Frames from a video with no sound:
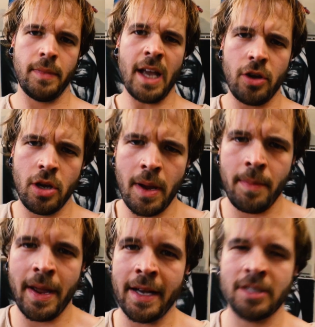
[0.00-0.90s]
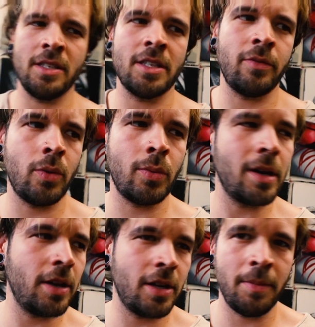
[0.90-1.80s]
Now you may be asking yourself, well, what
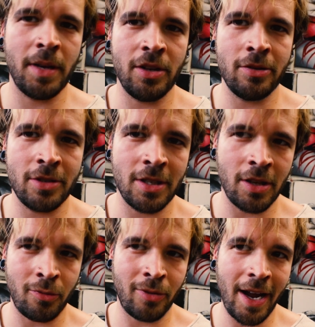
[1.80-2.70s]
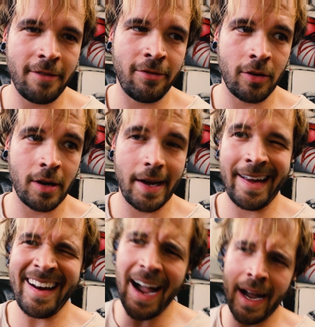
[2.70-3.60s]
are you going to be using the red for?
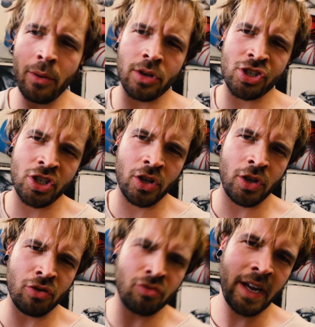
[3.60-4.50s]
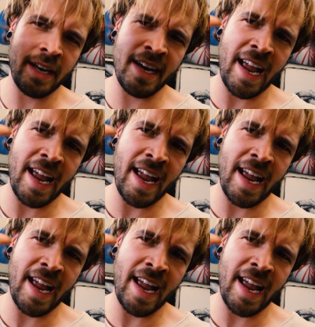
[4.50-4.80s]
And I will show you right